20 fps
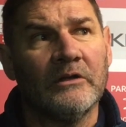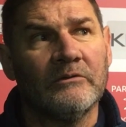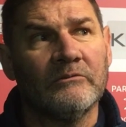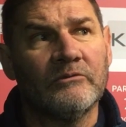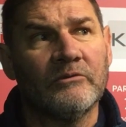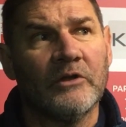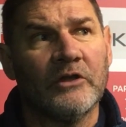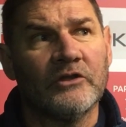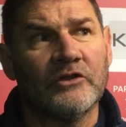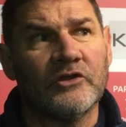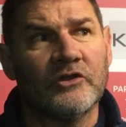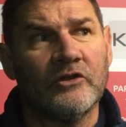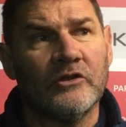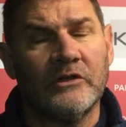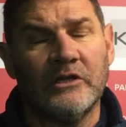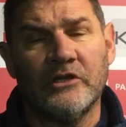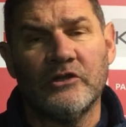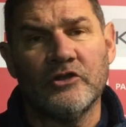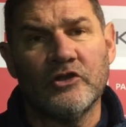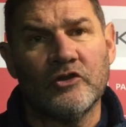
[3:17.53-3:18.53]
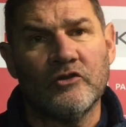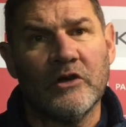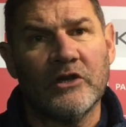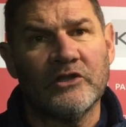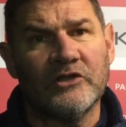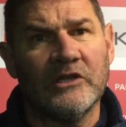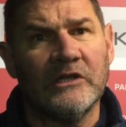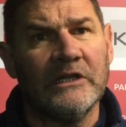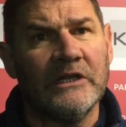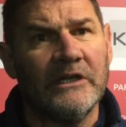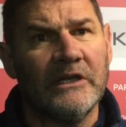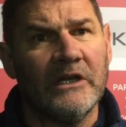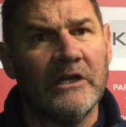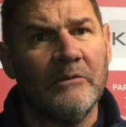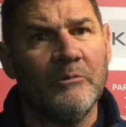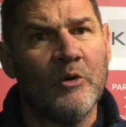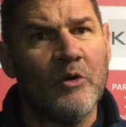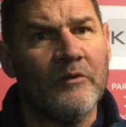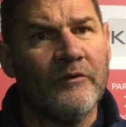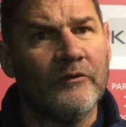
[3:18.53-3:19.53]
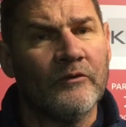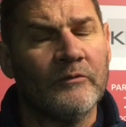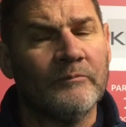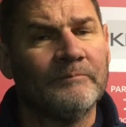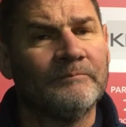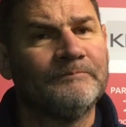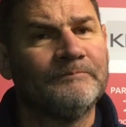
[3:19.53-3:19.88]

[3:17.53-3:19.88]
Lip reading: didn't stretch the lead anymore for him.